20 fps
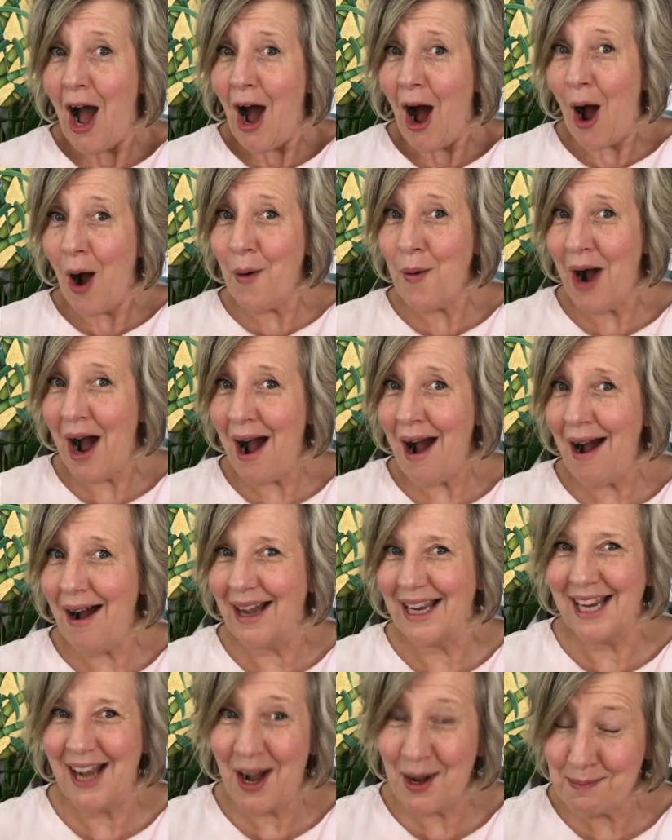Oh,
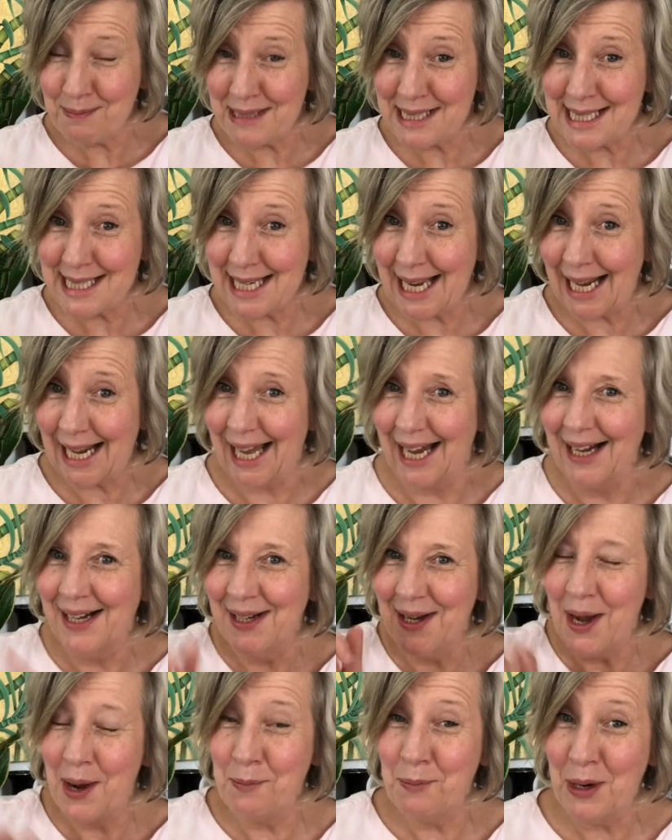hi, I'm Stella,
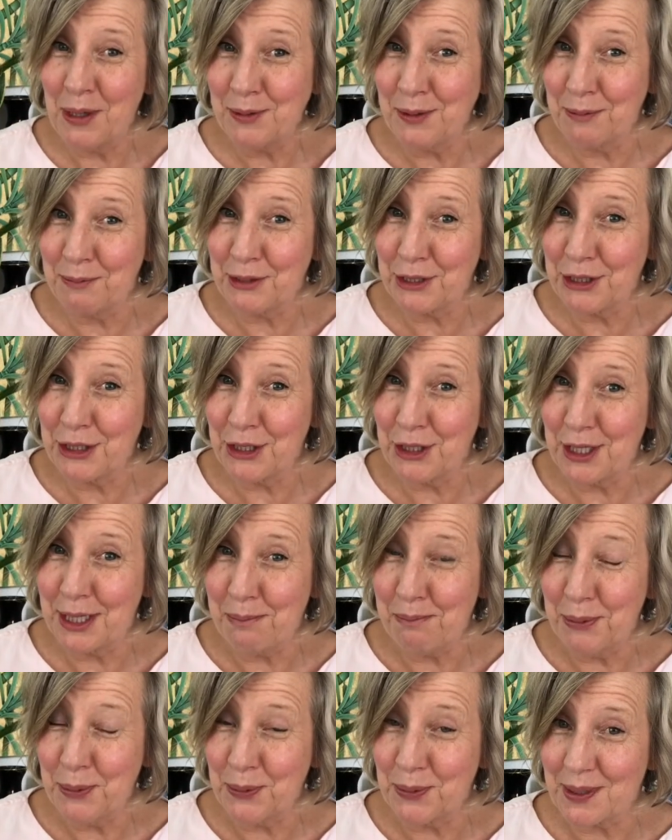and welcome to 30
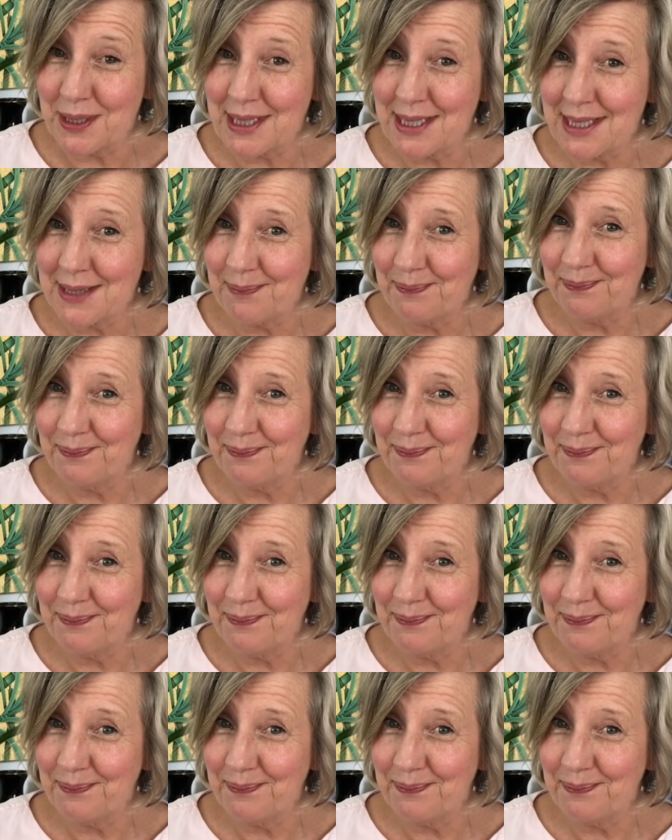Books.